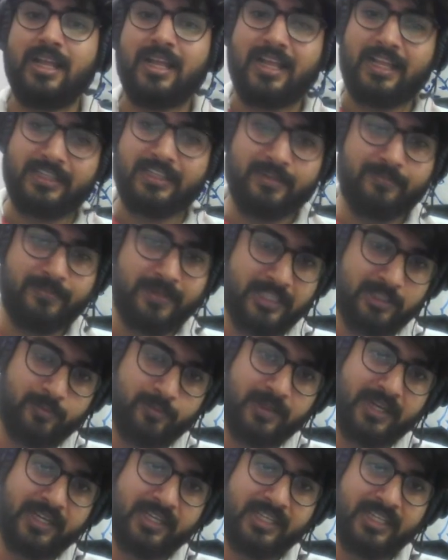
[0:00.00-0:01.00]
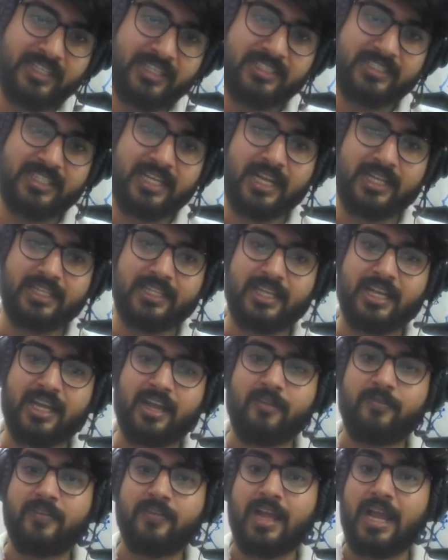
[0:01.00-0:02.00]
And the best part here is that they
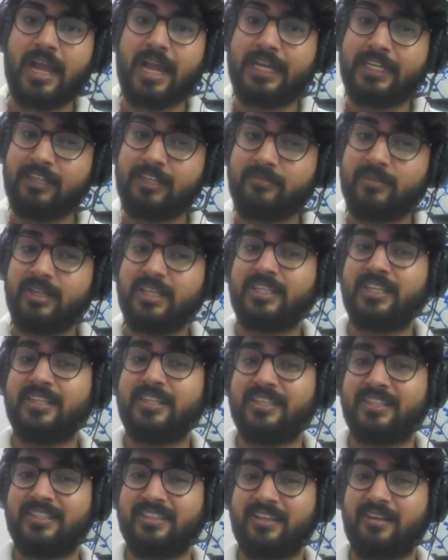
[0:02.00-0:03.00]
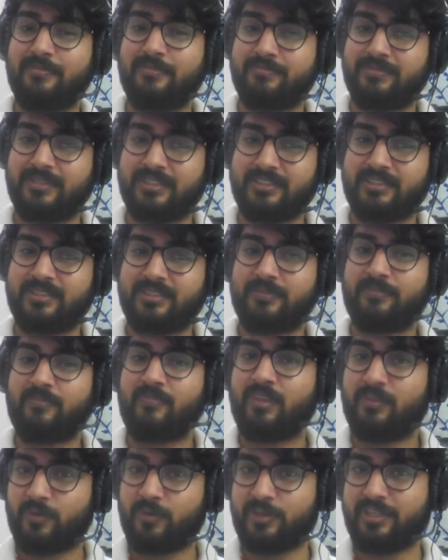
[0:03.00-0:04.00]
have animated examples
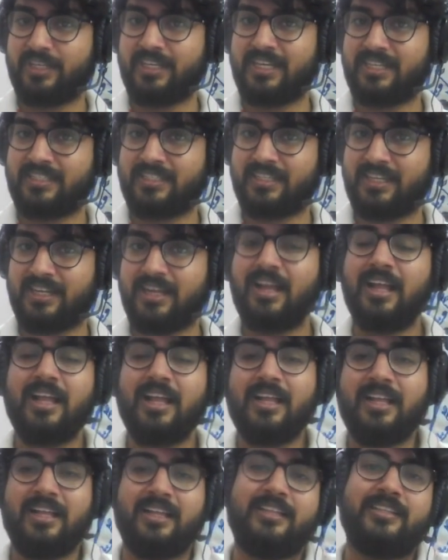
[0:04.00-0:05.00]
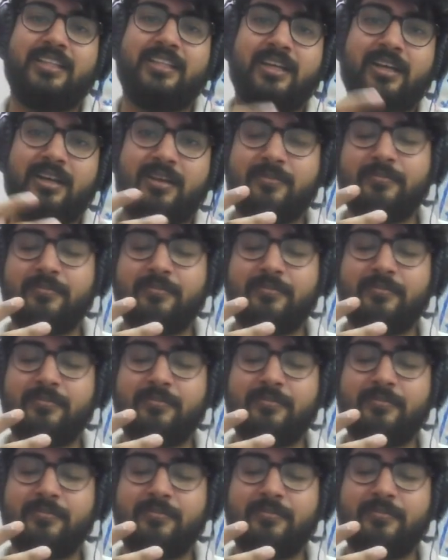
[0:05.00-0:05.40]
for DSA. The